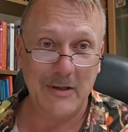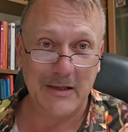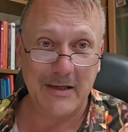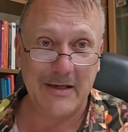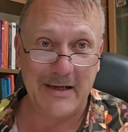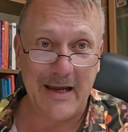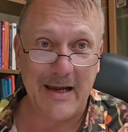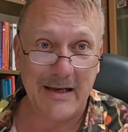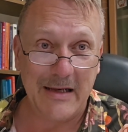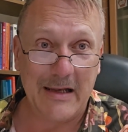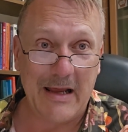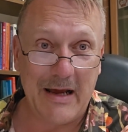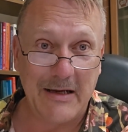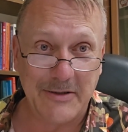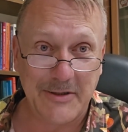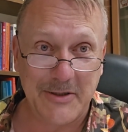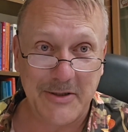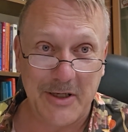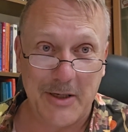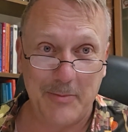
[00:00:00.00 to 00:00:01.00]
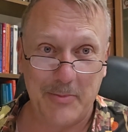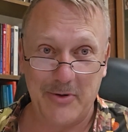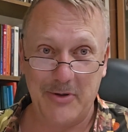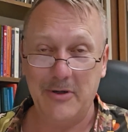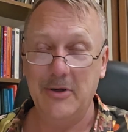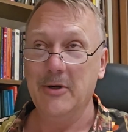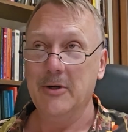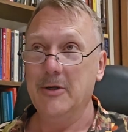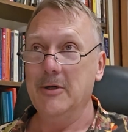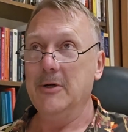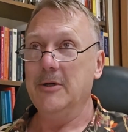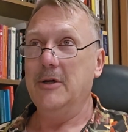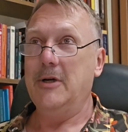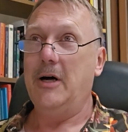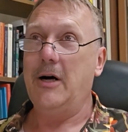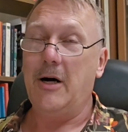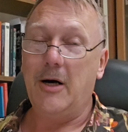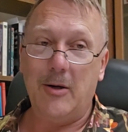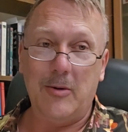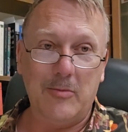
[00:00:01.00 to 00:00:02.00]
gay Last Supper,
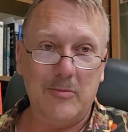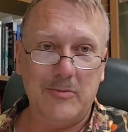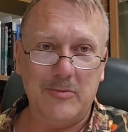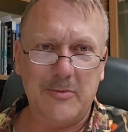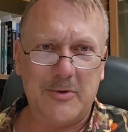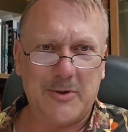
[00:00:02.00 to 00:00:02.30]
um,